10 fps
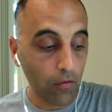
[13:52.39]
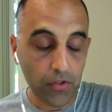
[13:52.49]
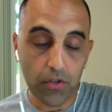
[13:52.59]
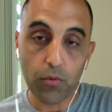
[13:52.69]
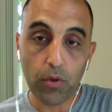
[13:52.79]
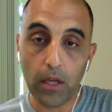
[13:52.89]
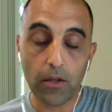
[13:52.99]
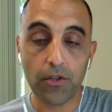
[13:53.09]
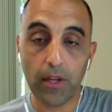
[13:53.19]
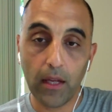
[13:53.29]
Versus really
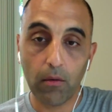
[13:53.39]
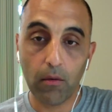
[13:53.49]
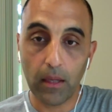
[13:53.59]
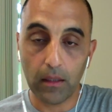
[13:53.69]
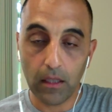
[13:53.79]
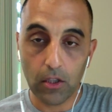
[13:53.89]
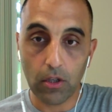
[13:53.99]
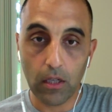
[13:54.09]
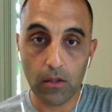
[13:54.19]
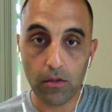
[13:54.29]
understanding what
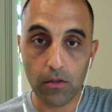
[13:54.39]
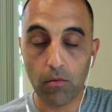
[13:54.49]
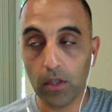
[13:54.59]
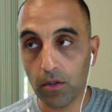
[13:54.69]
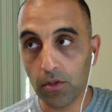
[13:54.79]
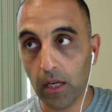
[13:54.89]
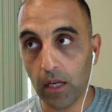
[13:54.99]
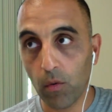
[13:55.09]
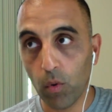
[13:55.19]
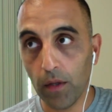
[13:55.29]
meditation is and really
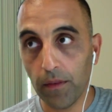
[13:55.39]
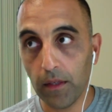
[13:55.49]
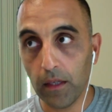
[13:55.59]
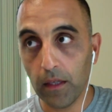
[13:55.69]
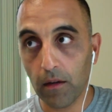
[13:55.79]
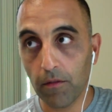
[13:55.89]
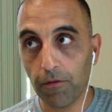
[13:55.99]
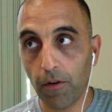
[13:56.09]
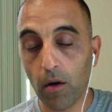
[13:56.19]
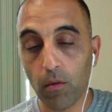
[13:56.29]
understanding what the kind of
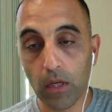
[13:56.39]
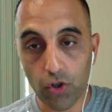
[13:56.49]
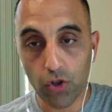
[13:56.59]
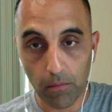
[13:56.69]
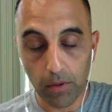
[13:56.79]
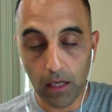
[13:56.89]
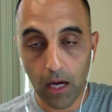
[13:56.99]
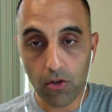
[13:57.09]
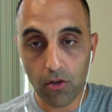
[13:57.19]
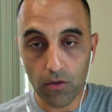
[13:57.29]
far-reaching
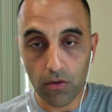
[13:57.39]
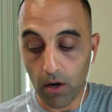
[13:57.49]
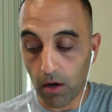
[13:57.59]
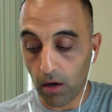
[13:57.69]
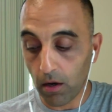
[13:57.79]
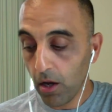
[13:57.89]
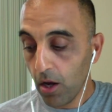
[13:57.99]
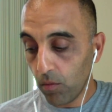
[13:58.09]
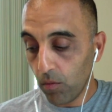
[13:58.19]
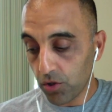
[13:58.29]
implications are,
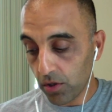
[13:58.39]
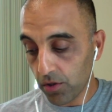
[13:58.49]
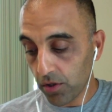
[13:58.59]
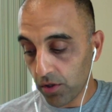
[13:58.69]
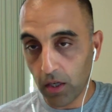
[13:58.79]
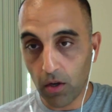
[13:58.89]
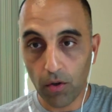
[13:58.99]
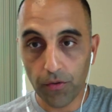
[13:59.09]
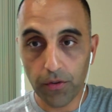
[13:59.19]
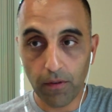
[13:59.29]
which is the
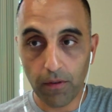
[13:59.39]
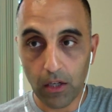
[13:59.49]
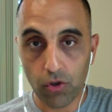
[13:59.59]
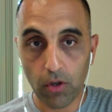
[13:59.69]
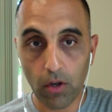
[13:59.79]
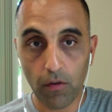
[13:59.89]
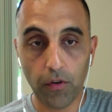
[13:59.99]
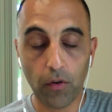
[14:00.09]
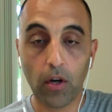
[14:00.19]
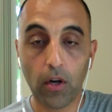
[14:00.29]
cultivation
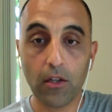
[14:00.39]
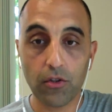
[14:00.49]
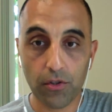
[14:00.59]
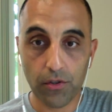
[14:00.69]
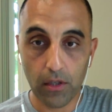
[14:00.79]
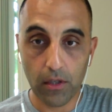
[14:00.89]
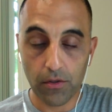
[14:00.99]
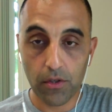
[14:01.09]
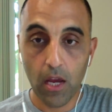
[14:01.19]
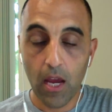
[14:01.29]
of your
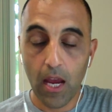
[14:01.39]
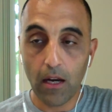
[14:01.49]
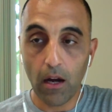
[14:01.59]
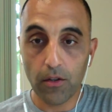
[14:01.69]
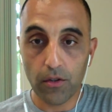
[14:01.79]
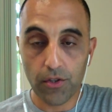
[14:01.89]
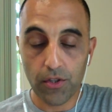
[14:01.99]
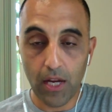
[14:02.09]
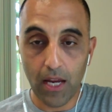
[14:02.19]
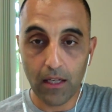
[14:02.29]
consciousness and
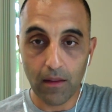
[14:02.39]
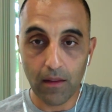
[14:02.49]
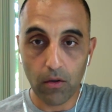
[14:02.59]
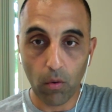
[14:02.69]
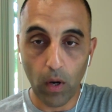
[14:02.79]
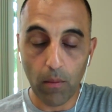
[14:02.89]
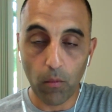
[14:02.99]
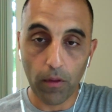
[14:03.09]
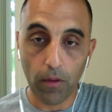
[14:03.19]
understanding that you're way more